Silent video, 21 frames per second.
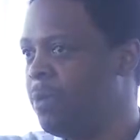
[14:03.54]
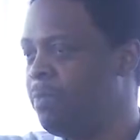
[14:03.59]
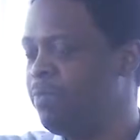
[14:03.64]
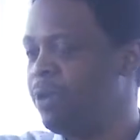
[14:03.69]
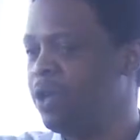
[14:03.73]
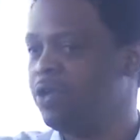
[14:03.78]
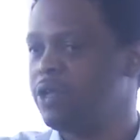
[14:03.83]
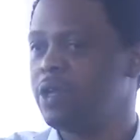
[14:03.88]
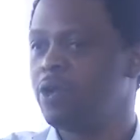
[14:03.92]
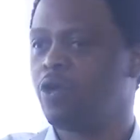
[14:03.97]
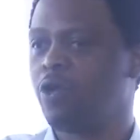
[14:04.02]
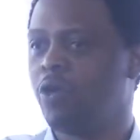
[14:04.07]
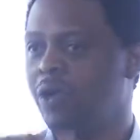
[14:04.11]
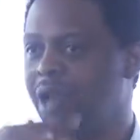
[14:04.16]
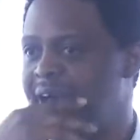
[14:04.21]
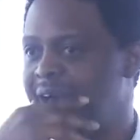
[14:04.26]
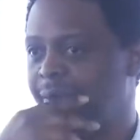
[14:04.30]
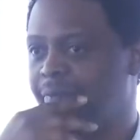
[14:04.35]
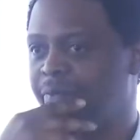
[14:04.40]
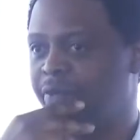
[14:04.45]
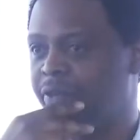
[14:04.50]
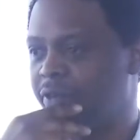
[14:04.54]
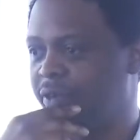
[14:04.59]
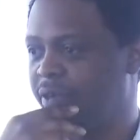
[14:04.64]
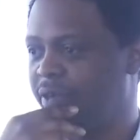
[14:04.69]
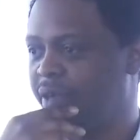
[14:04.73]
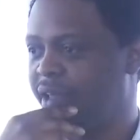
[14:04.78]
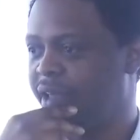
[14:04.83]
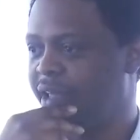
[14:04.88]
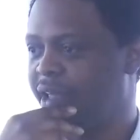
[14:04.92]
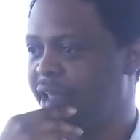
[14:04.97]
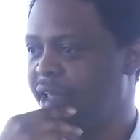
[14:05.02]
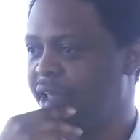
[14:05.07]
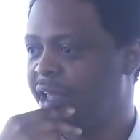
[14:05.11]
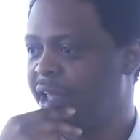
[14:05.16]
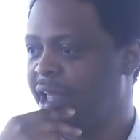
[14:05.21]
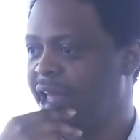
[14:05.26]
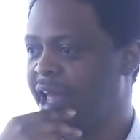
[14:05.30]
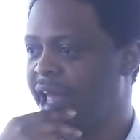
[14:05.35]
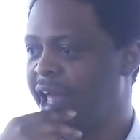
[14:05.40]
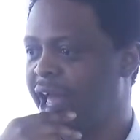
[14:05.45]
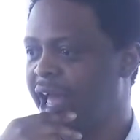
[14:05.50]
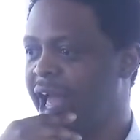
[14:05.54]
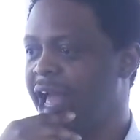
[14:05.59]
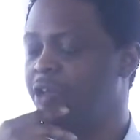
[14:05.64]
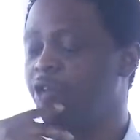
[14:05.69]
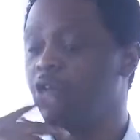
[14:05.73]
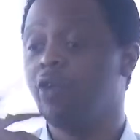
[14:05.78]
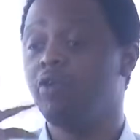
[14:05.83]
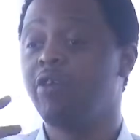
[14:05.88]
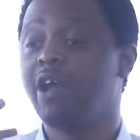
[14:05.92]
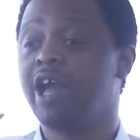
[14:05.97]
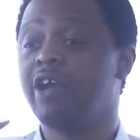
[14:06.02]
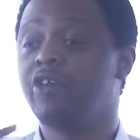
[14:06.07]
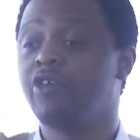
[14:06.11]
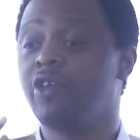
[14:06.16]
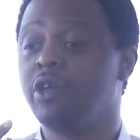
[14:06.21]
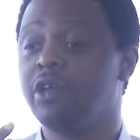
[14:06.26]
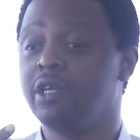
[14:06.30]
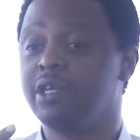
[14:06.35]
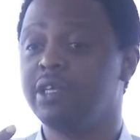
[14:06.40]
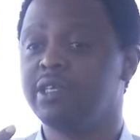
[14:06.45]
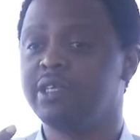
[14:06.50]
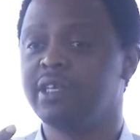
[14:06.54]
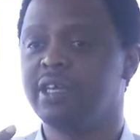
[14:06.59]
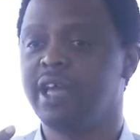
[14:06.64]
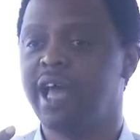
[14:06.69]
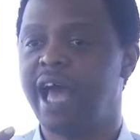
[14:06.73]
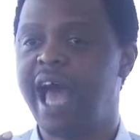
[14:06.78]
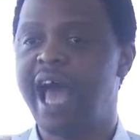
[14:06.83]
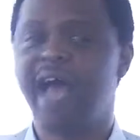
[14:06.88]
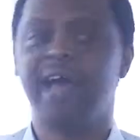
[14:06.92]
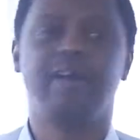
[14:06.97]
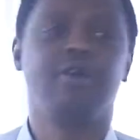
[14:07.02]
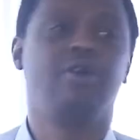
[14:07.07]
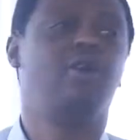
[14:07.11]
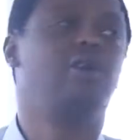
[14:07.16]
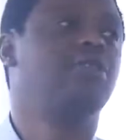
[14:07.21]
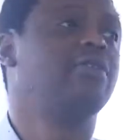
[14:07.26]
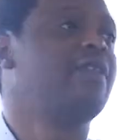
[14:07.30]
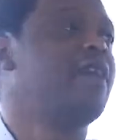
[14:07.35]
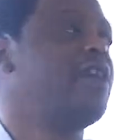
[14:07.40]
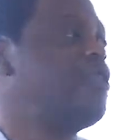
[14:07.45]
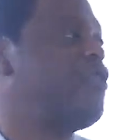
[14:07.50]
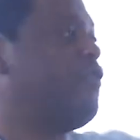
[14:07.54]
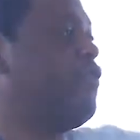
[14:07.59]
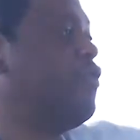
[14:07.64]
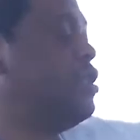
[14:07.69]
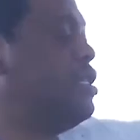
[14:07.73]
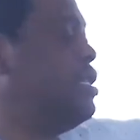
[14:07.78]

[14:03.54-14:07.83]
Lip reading: a building collapsed. And your reaction is, God, thank you for